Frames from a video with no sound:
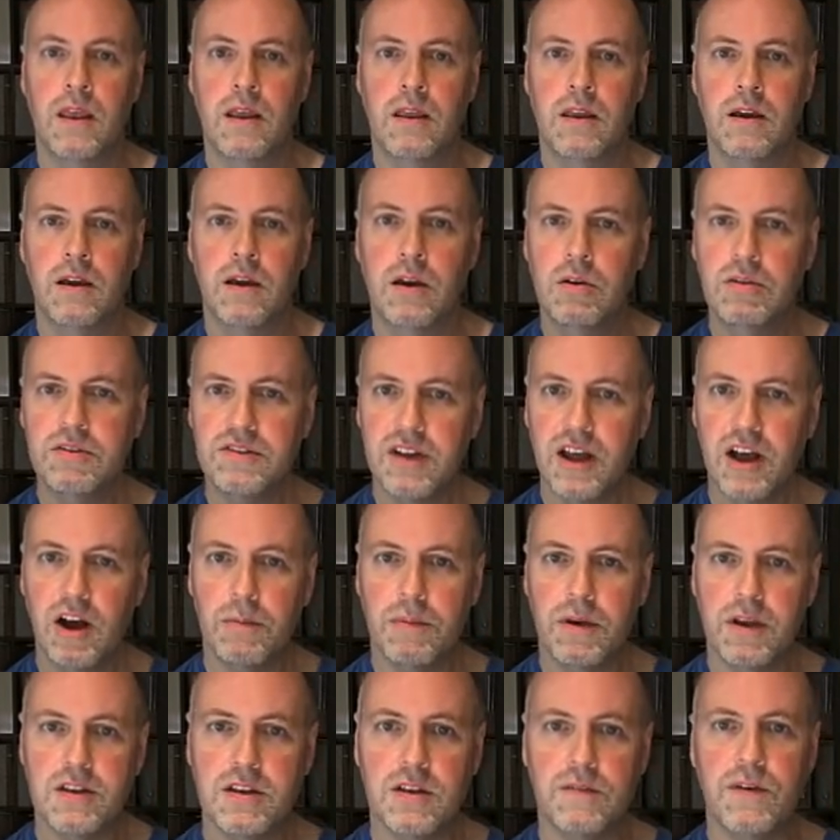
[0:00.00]
can also help
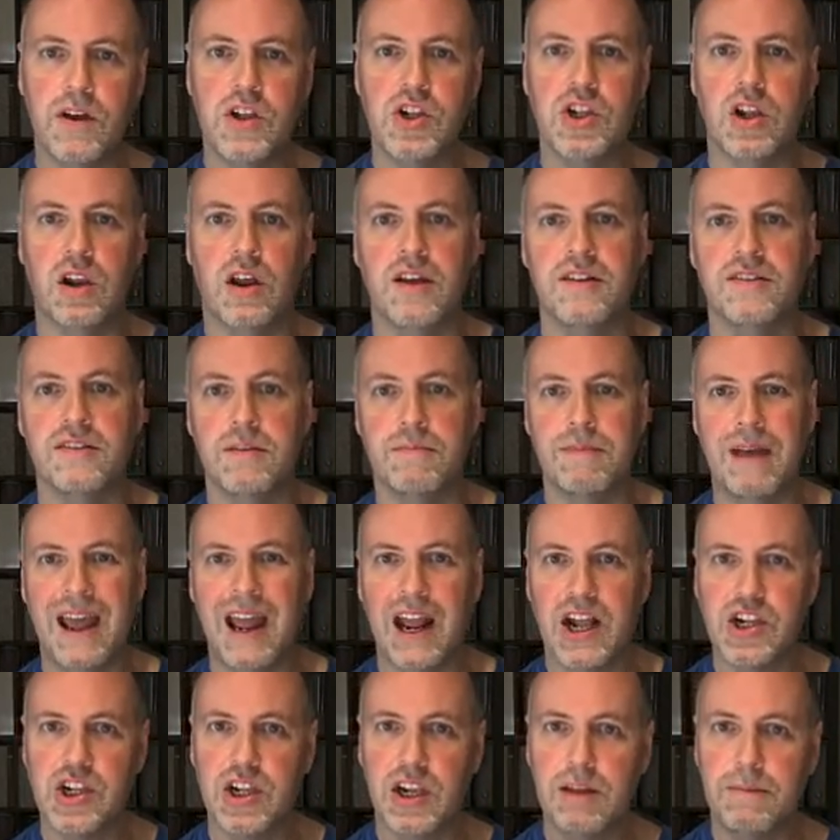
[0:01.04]
you to visualize them
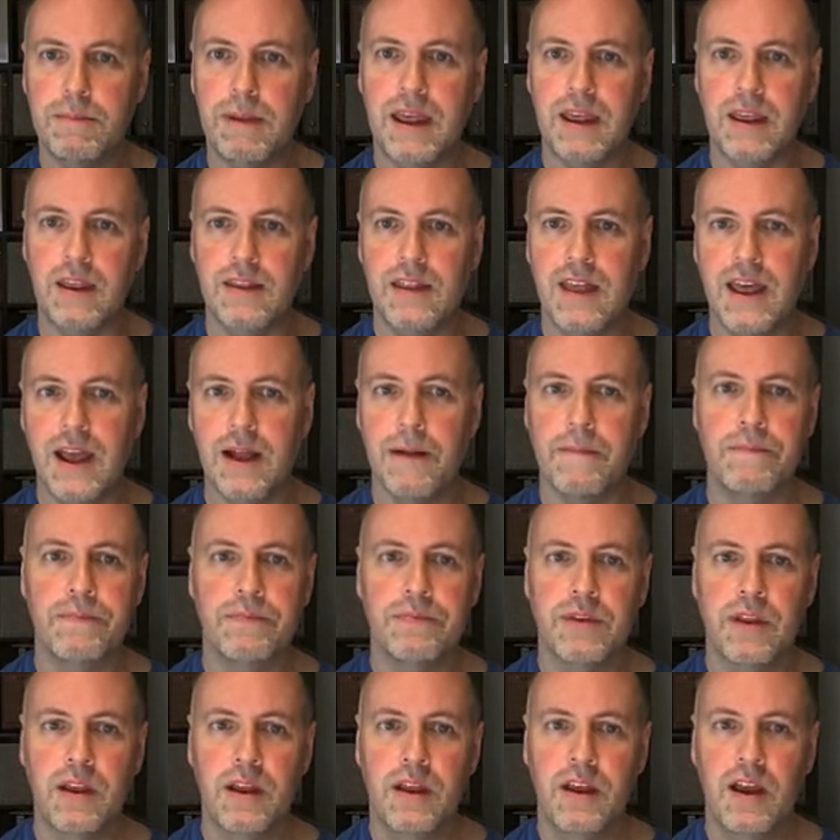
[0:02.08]
actually being there,
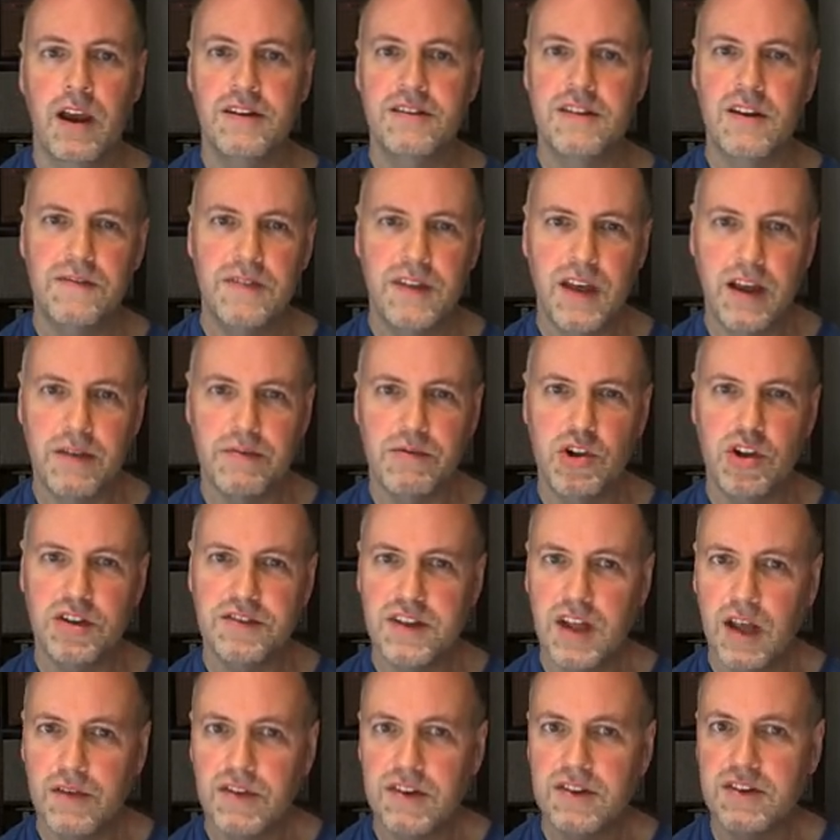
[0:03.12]
as if they're just
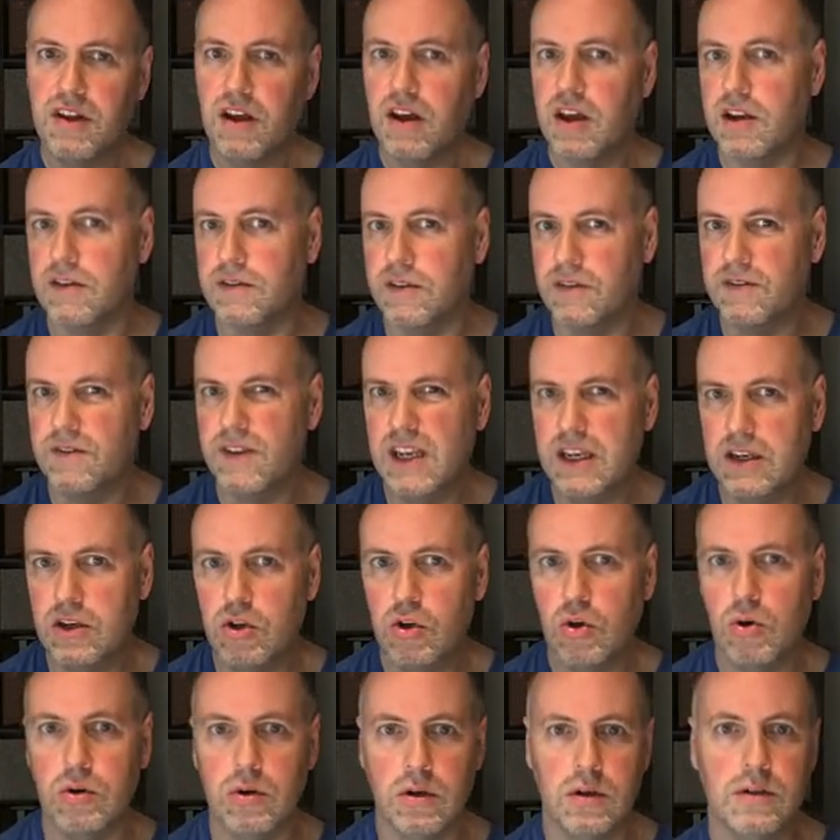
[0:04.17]
the other side of a thin
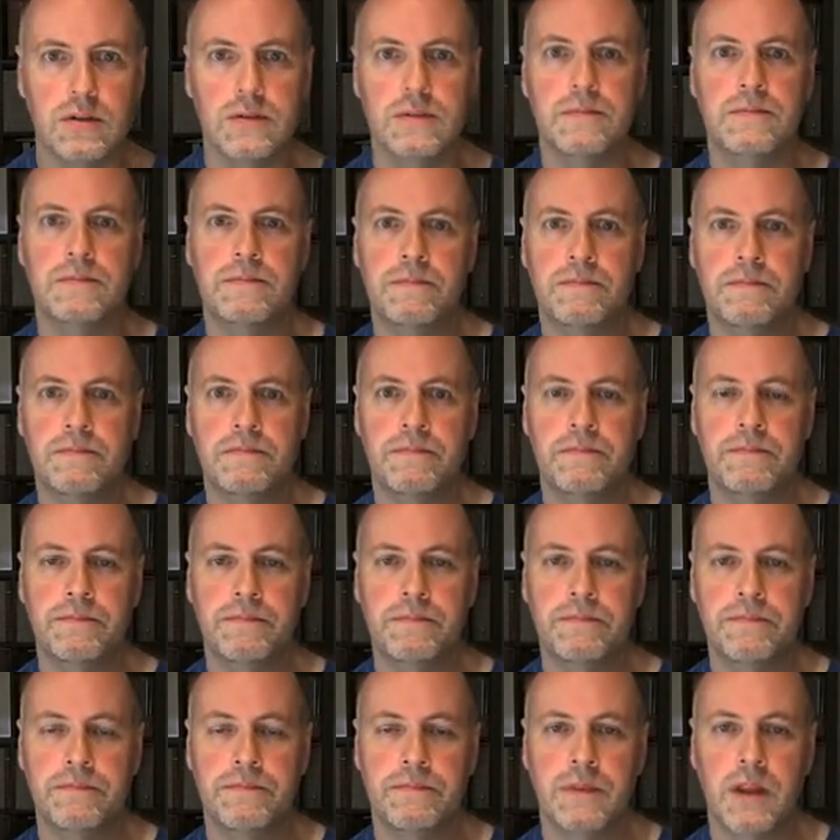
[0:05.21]
door.
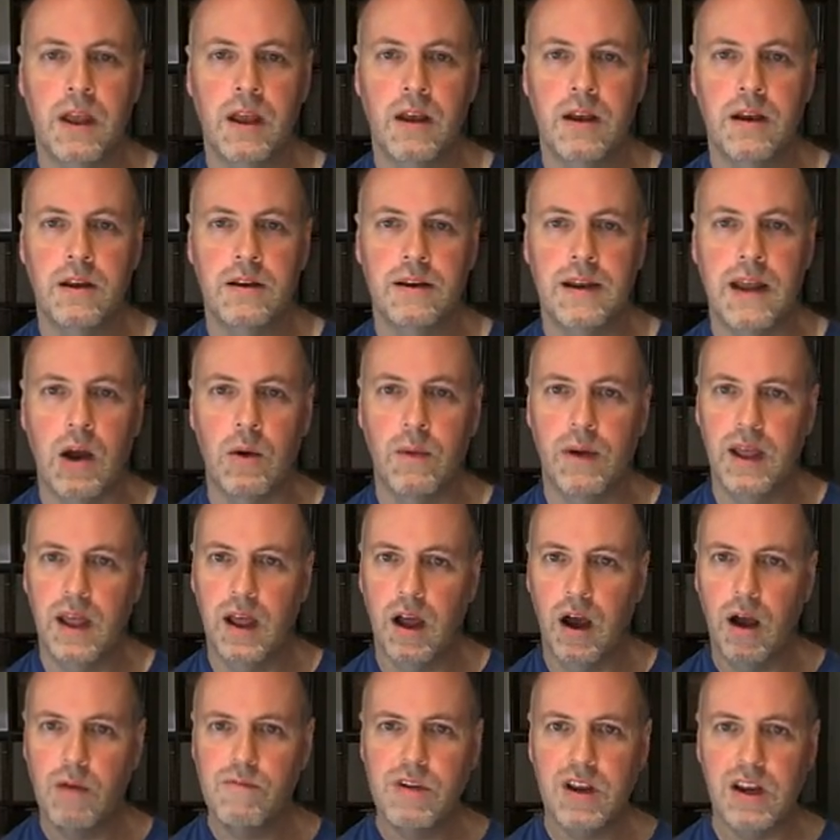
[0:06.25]
Now,
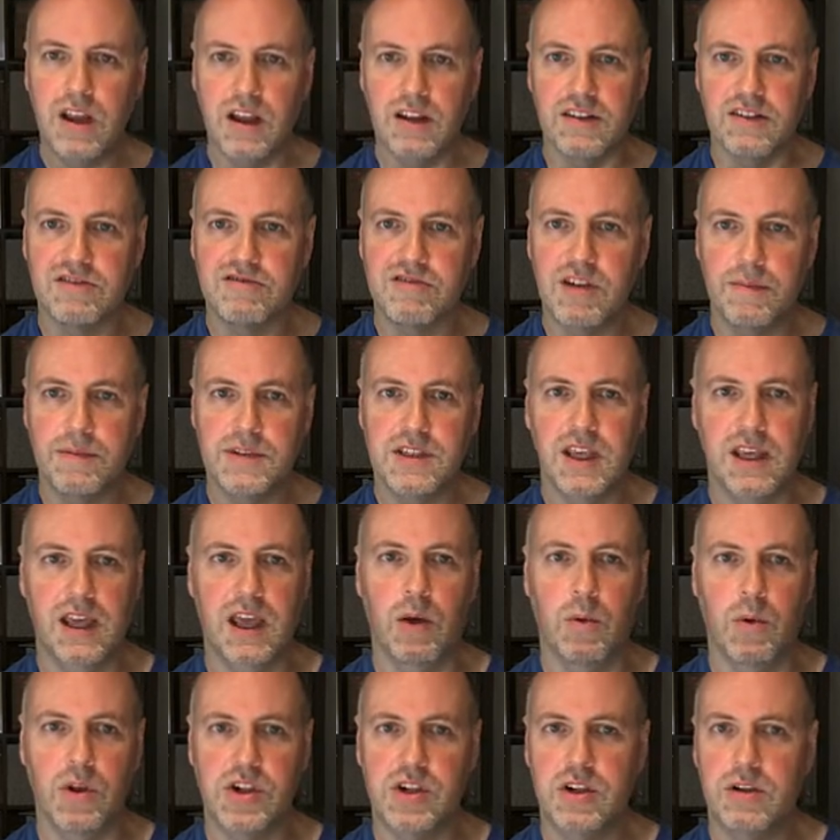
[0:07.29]
I'm reading a script here,
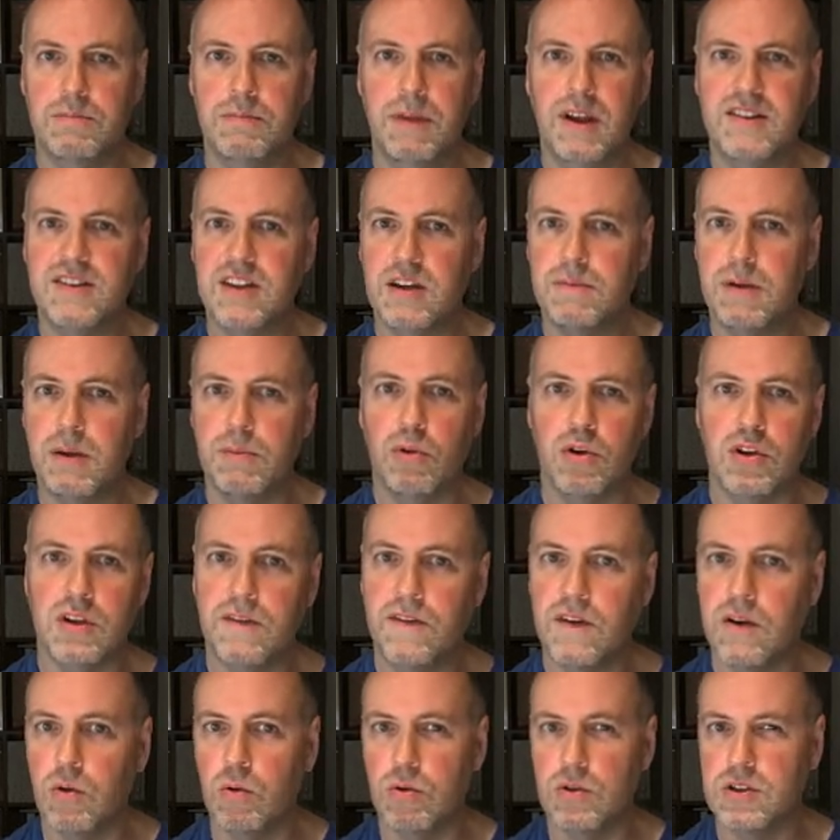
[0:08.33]
which makes it a bit more
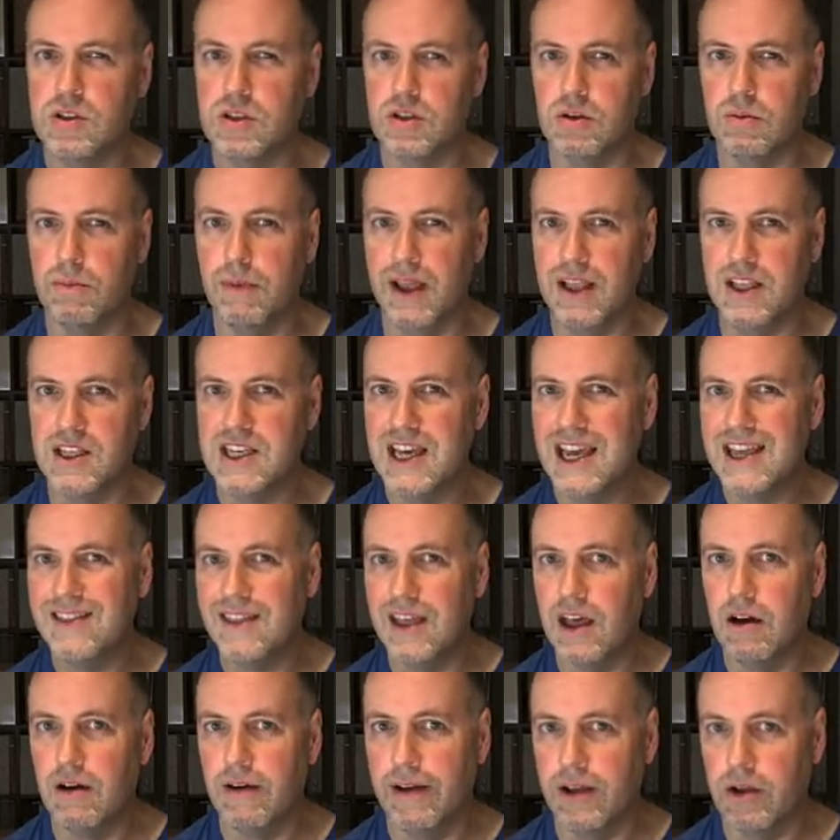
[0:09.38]
difficult to maintain
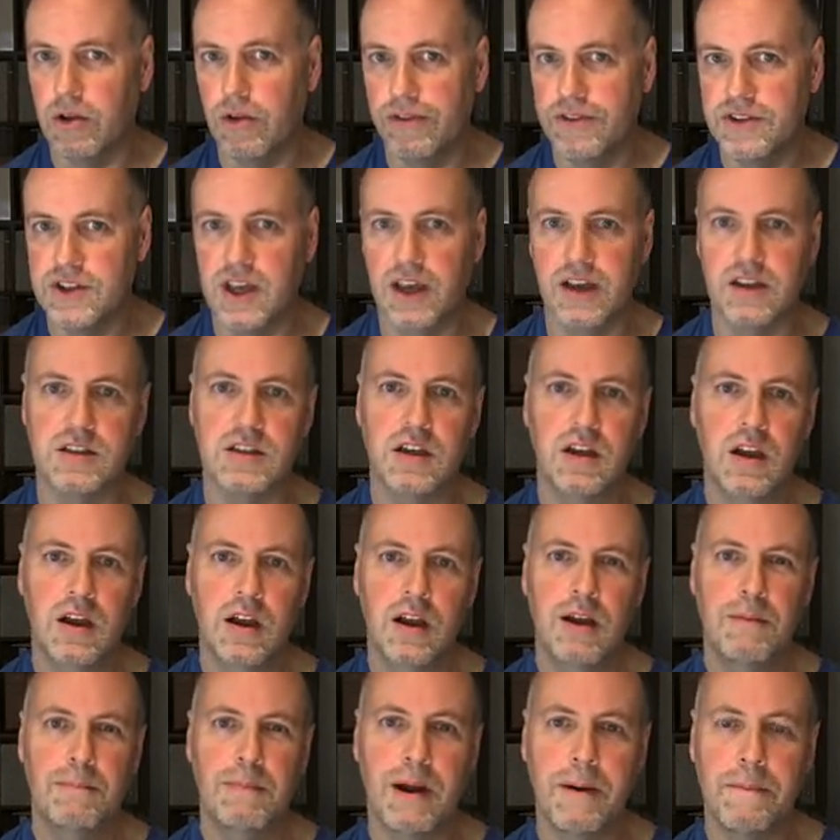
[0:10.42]
that eye contact,
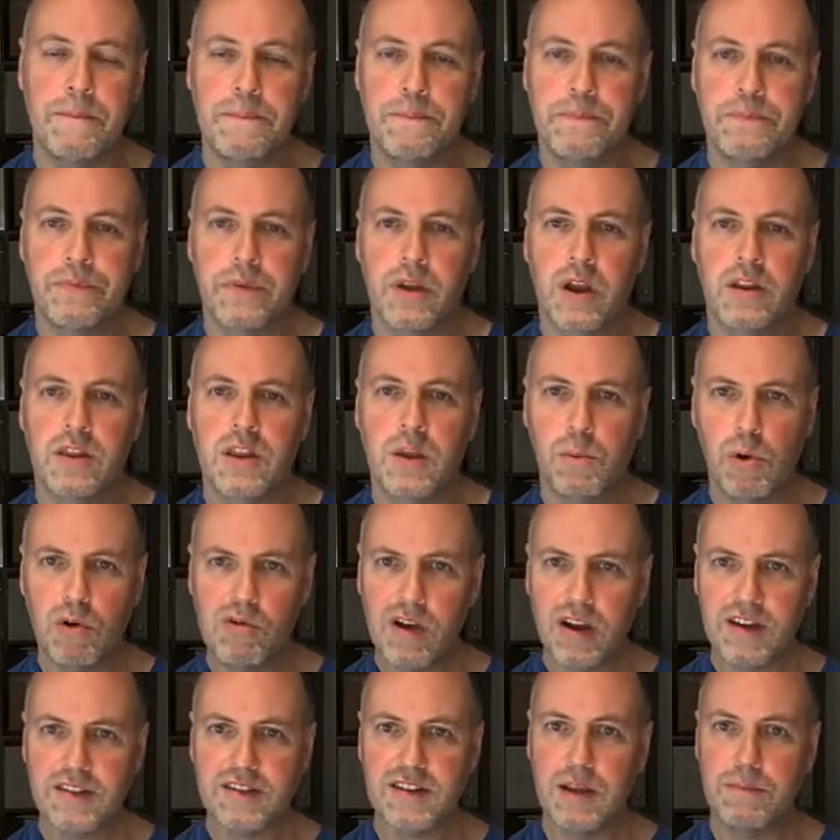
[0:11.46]
but the more
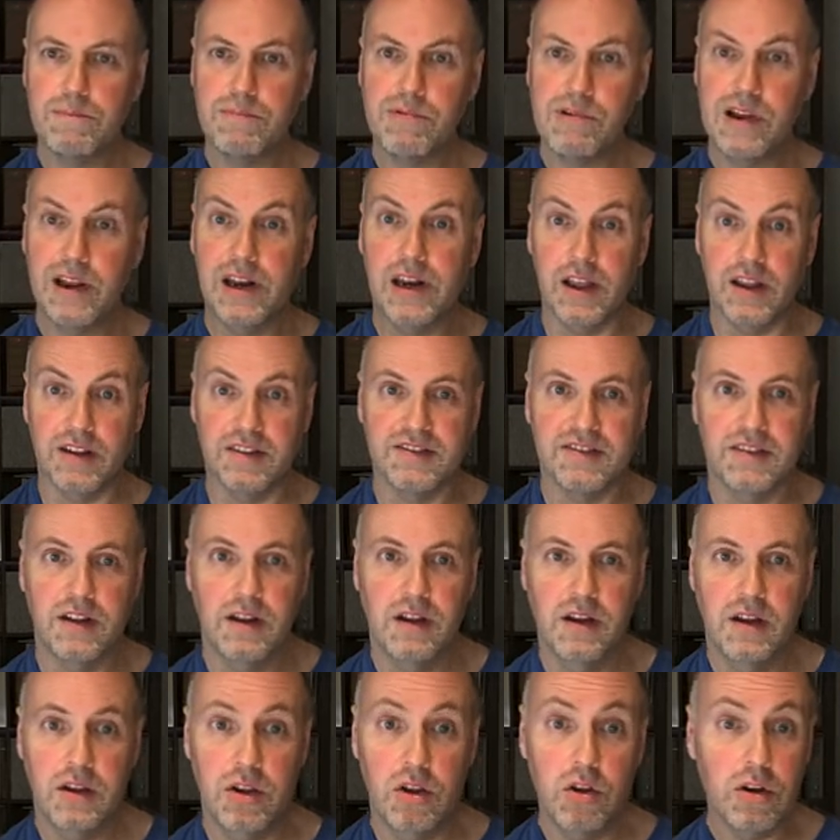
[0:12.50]
extemporaneous
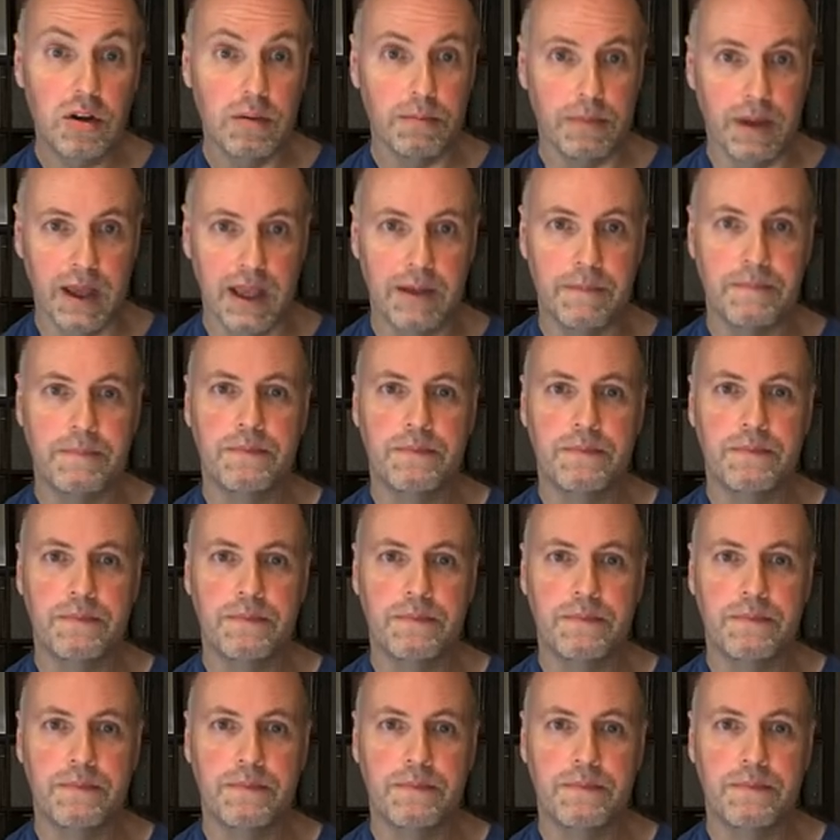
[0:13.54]
you can be,